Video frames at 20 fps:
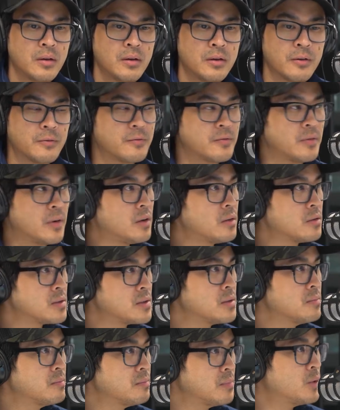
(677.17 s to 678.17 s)

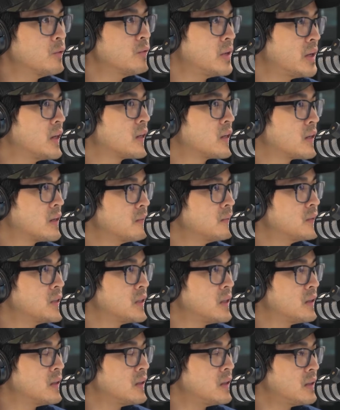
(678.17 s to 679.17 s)
default mode that it comes
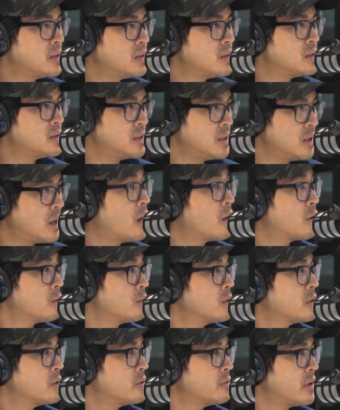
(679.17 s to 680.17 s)
in is the auto
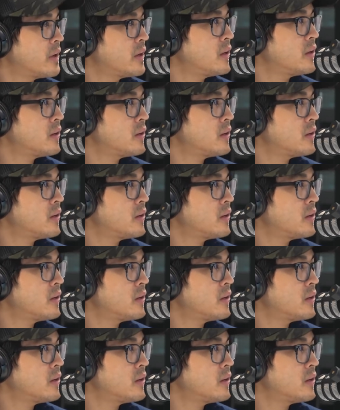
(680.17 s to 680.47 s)
learn, right?